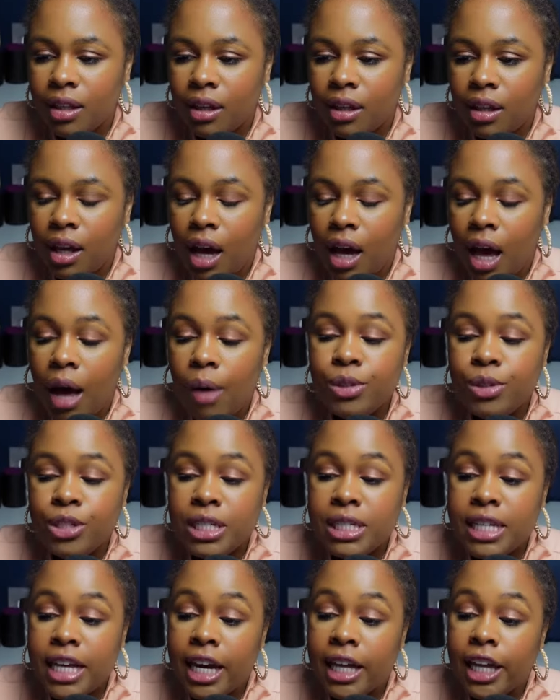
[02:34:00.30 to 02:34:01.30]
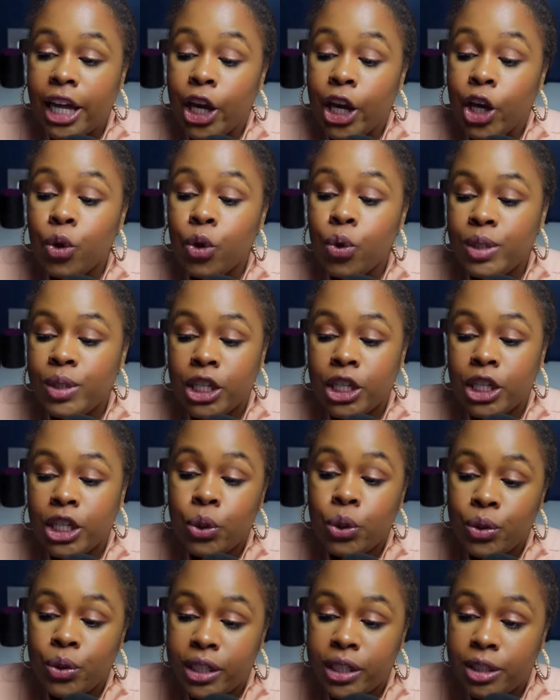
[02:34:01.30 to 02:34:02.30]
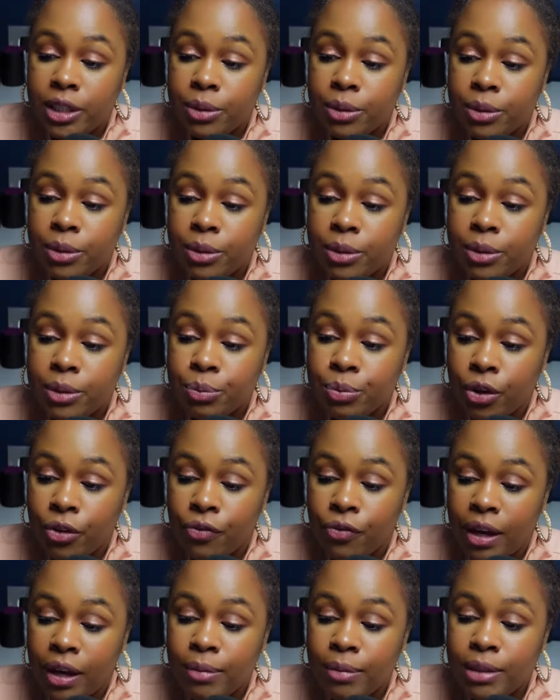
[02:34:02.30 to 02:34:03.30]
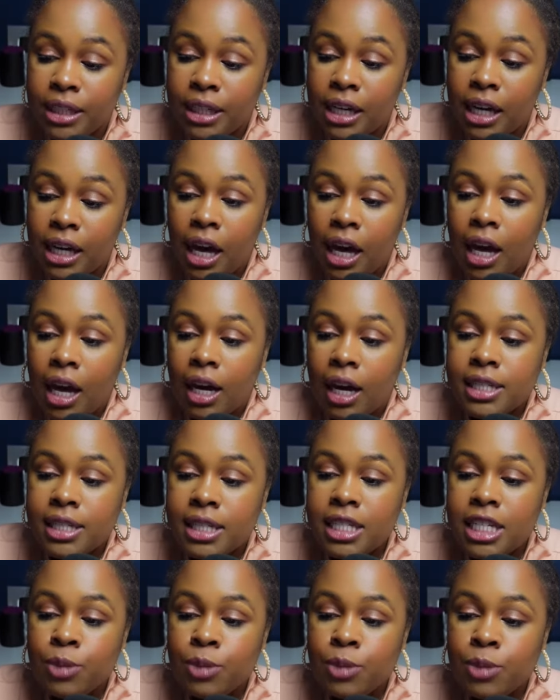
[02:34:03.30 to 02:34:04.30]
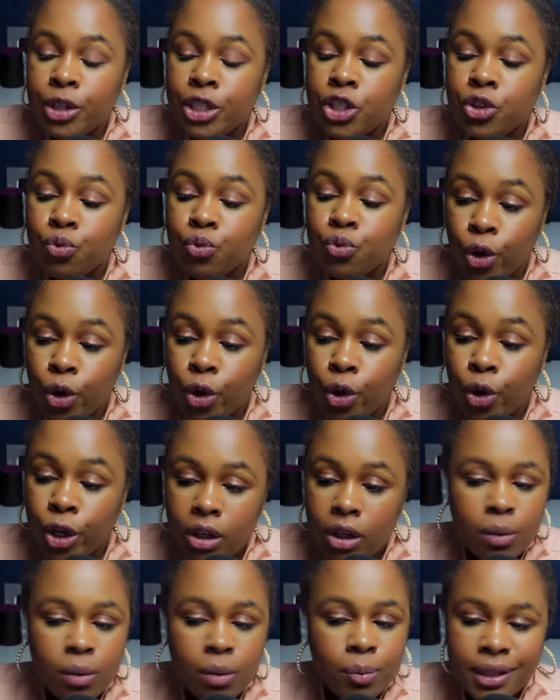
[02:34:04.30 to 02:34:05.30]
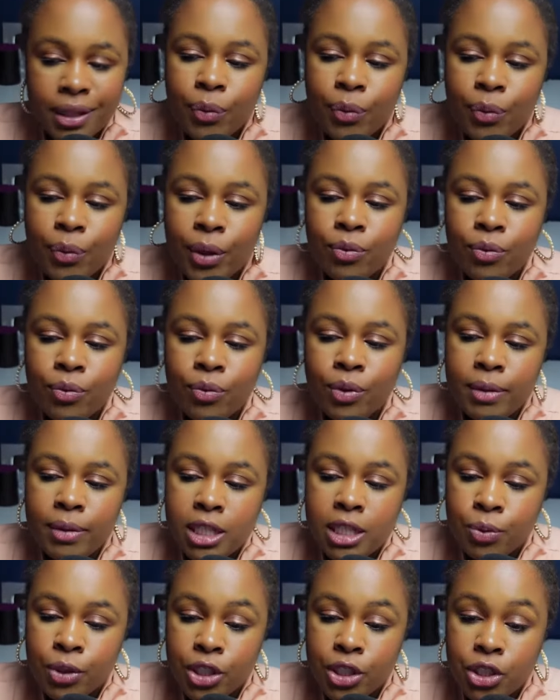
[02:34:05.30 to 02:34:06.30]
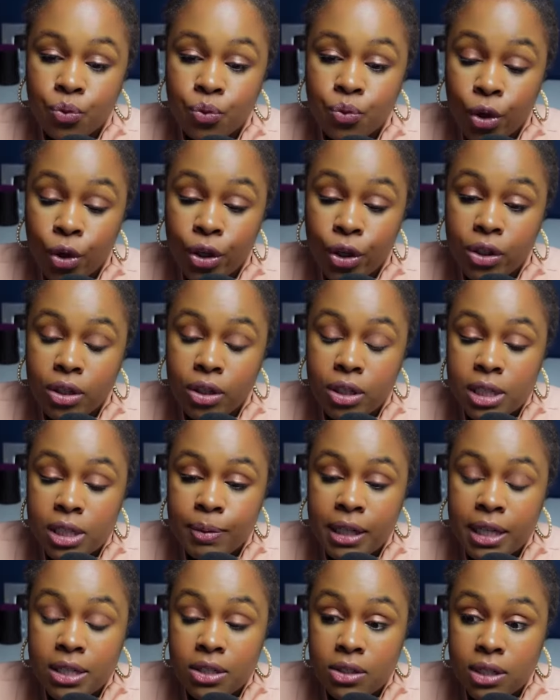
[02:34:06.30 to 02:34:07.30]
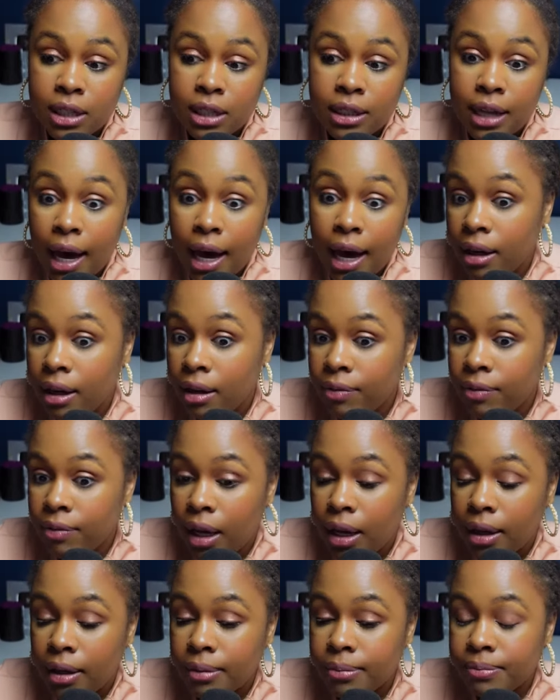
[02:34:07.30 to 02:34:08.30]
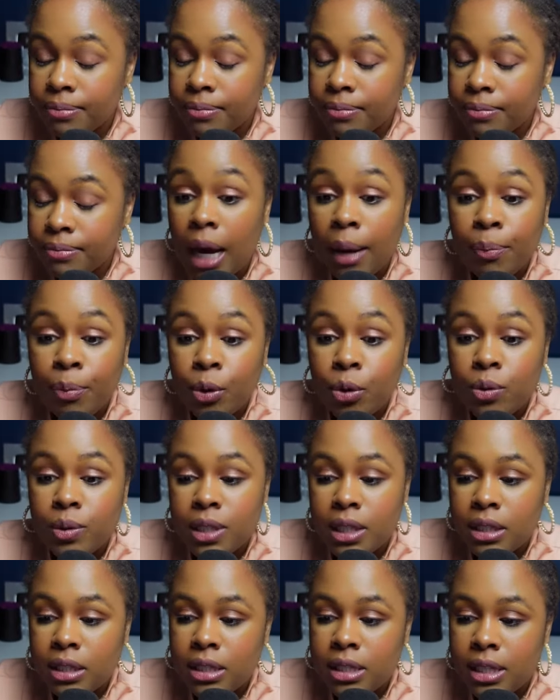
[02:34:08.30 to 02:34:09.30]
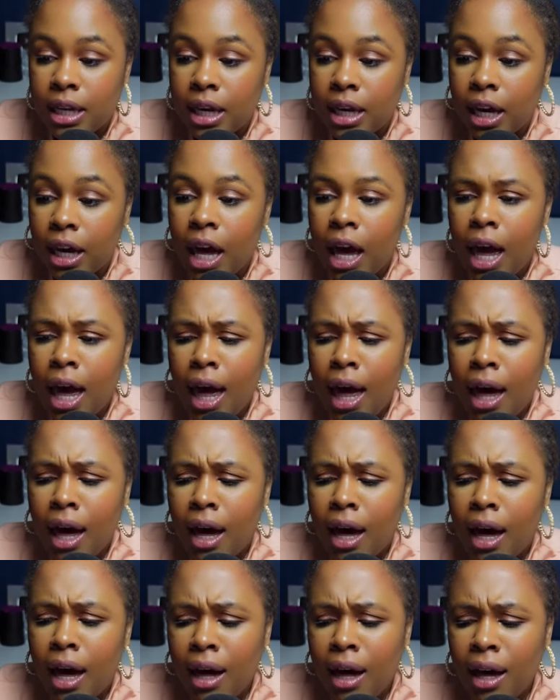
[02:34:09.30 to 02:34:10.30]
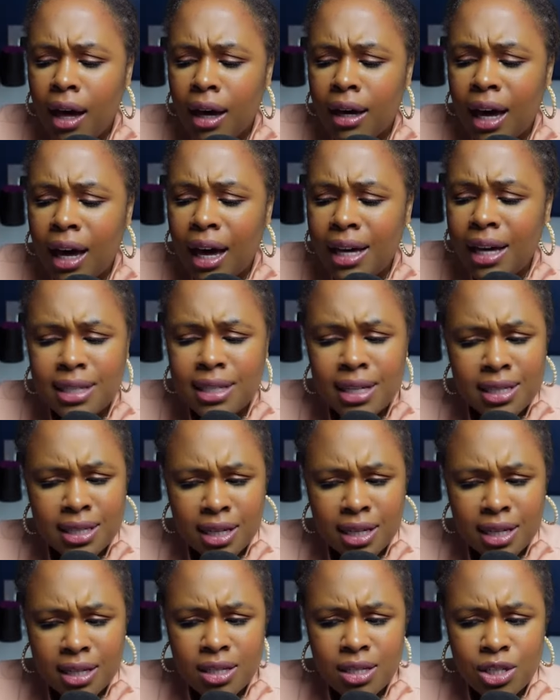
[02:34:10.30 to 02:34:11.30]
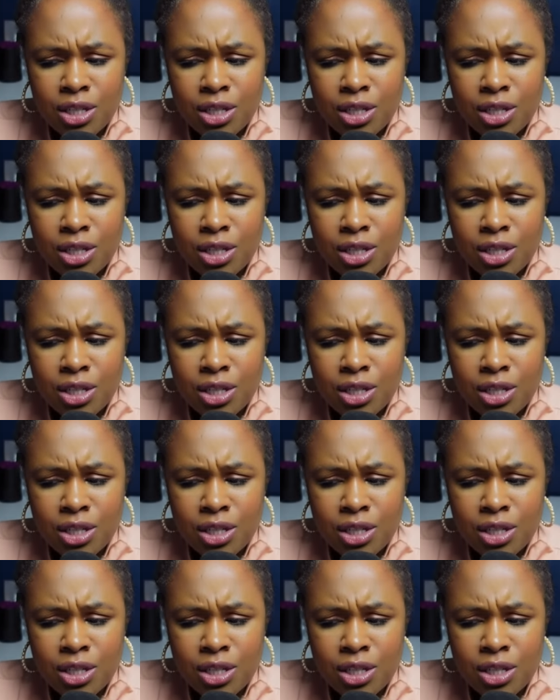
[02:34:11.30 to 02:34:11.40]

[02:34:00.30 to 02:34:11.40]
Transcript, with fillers: I was just saying, like, who's included in the British royal family because it says British Royal, but what he really means is British Royals because there's a lot of um typos in this thing. Uh guys, let's get to the super